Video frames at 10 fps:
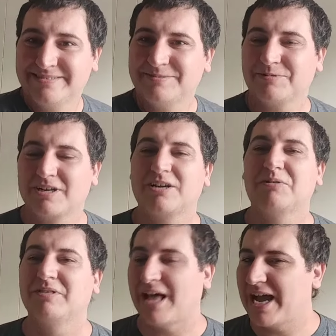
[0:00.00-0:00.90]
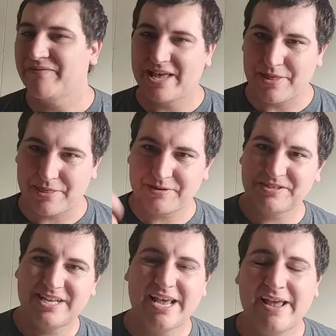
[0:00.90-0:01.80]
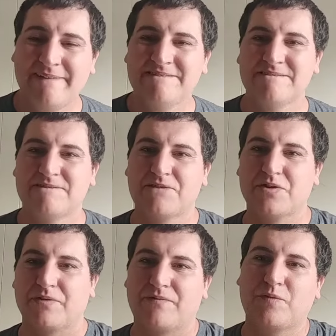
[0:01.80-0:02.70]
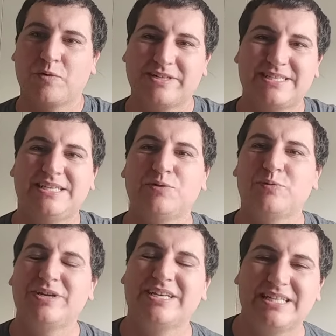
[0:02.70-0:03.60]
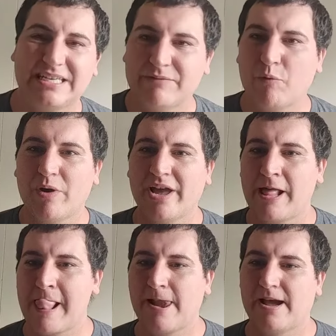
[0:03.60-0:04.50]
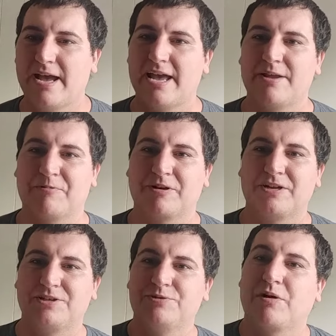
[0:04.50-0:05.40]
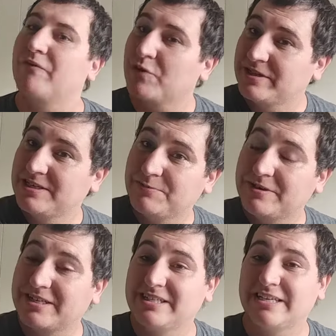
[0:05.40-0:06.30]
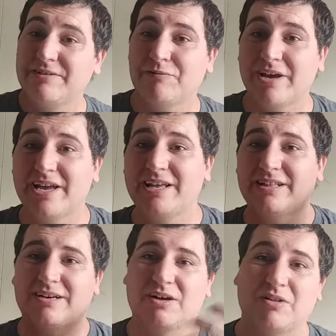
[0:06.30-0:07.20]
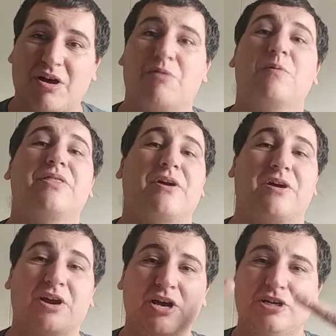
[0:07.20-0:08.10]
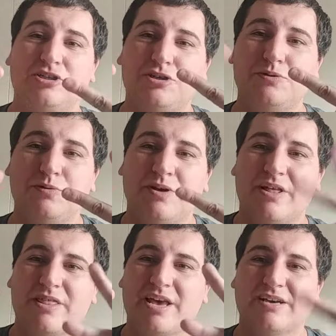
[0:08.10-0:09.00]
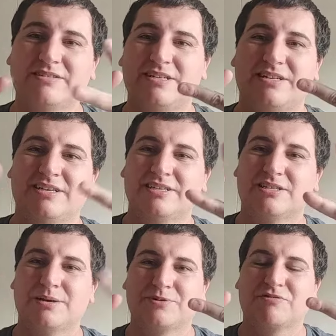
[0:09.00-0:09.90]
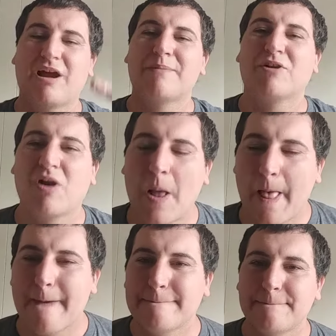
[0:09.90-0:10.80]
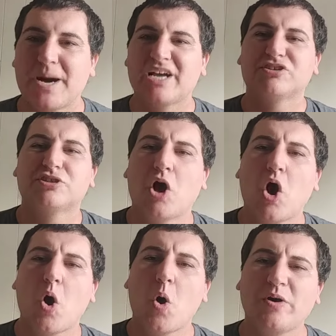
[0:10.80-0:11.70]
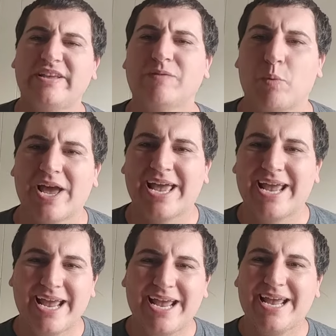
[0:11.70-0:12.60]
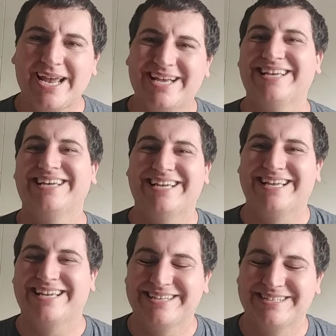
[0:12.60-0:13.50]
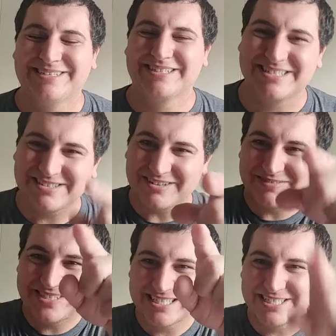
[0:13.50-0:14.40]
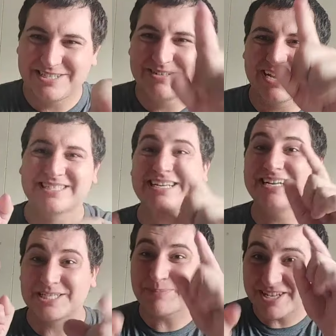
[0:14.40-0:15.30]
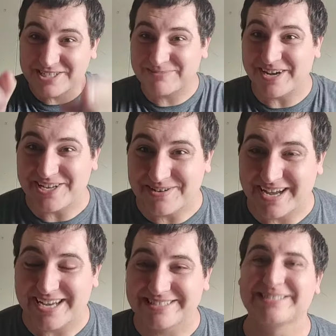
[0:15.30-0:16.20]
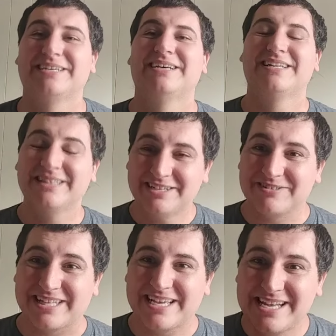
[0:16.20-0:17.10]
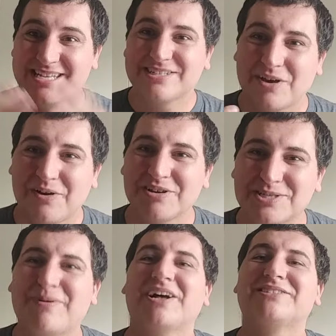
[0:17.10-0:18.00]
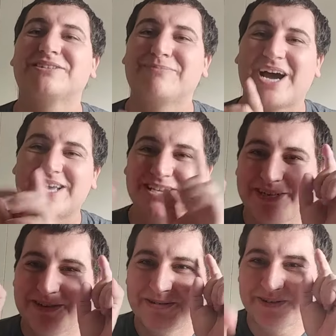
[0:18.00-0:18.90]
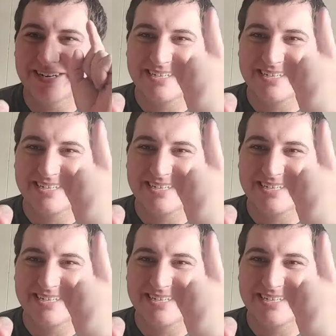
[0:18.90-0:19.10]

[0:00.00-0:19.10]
We're gonna go live that Thursday for the 14th weekly giveaway and we're gonna do our 14th weekly giveaway along with our two thousand subscriber milestone giveaway because it's all because you guys and it's sponsored by you guys literally it is all sponsored by you